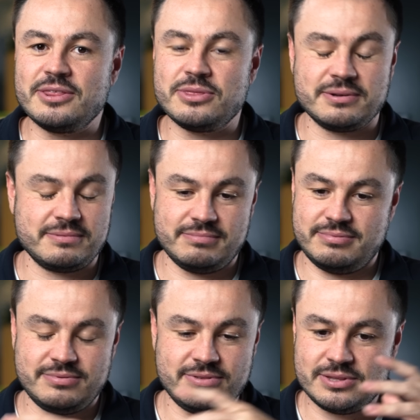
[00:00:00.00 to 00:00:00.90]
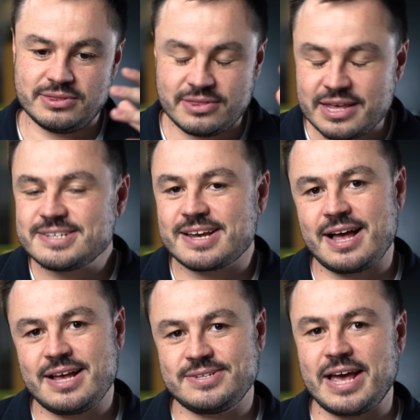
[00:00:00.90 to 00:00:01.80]
that these
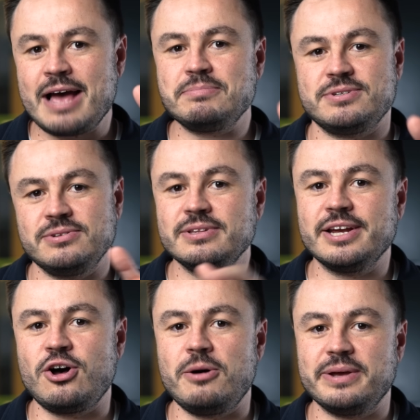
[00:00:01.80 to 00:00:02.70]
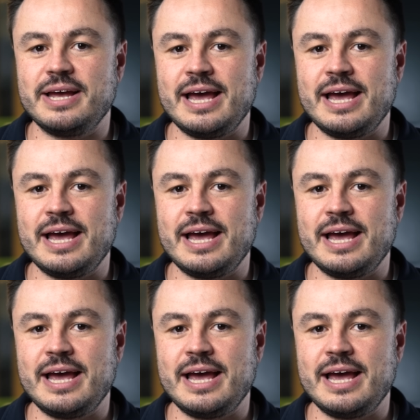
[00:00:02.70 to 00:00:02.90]
cars are absolutely copping a